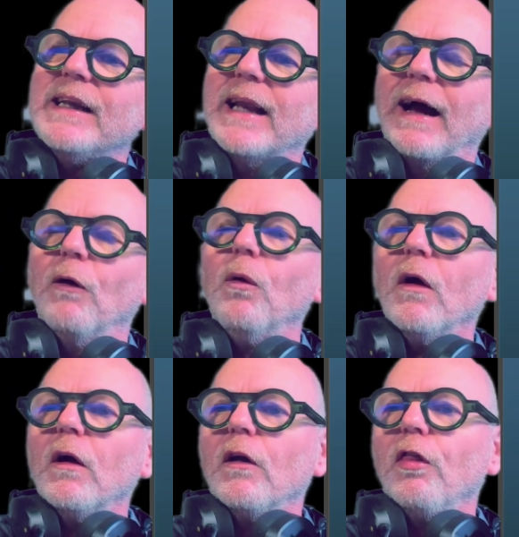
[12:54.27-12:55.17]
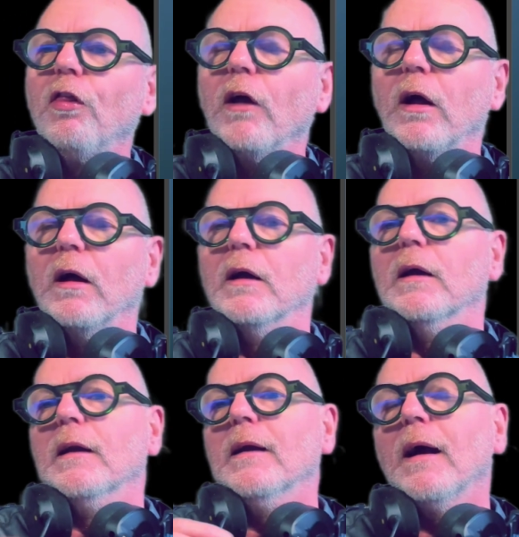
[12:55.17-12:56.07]
now,
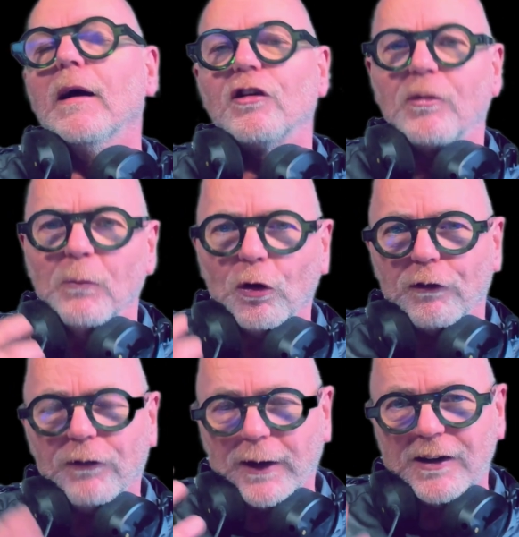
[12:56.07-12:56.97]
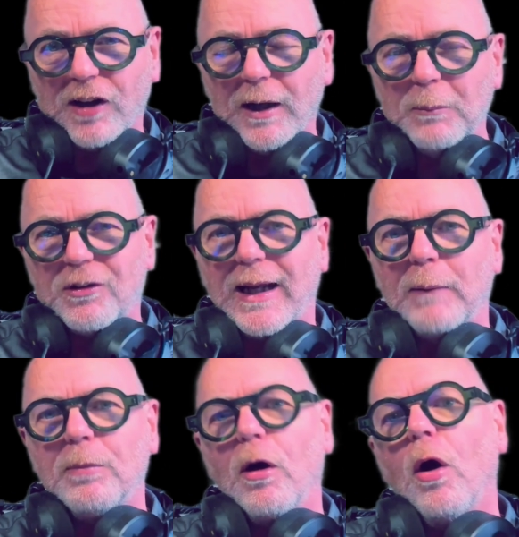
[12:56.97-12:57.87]
the last modified
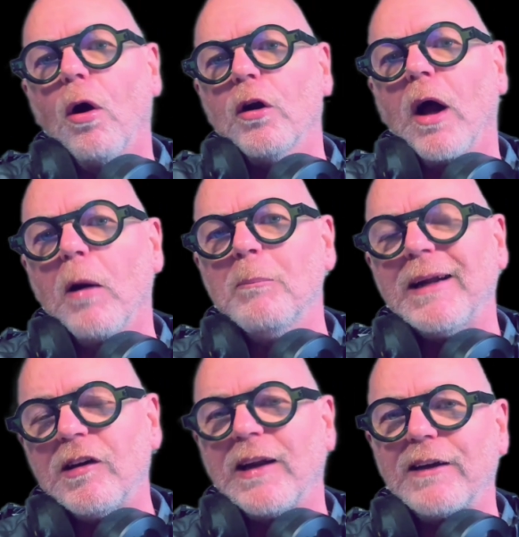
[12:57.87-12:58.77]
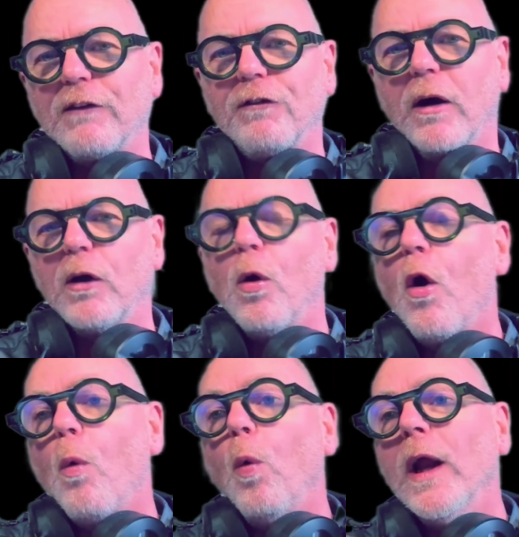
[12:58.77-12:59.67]
timestamp on our metadata
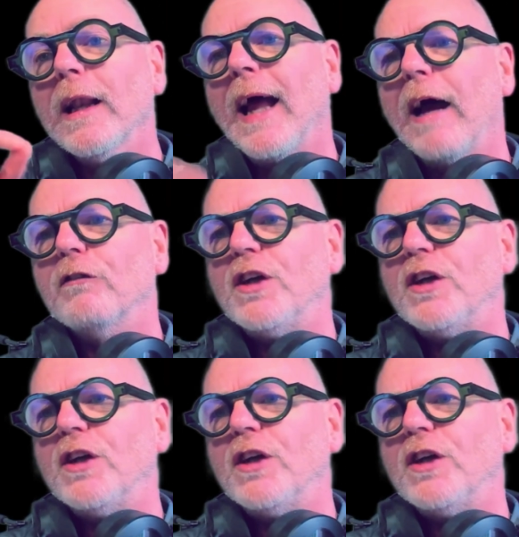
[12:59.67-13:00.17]
file will have